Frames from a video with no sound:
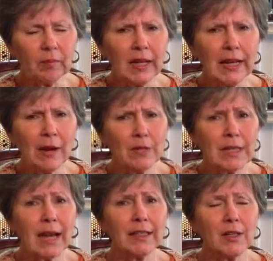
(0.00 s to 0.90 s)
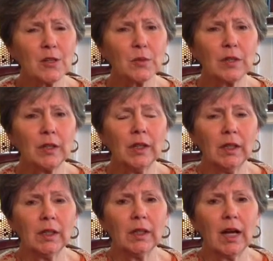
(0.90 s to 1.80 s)
And I was diagnosed with
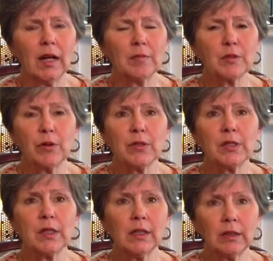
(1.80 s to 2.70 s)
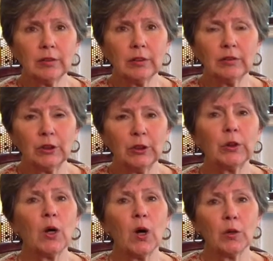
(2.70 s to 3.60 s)
cirrhosis of the liver due to
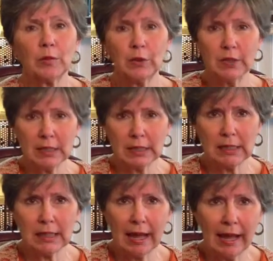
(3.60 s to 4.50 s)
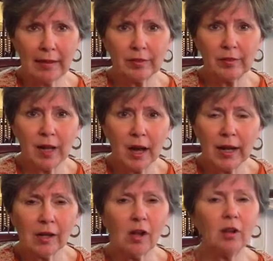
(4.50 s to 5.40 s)
an autoimmune disease I have, a
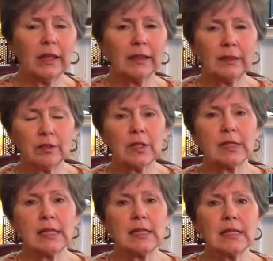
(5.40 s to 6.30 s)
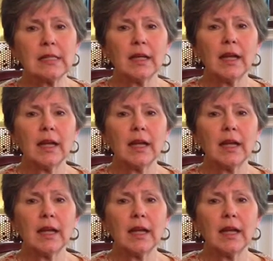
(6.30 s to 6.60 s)
non-alcoholic liver disease,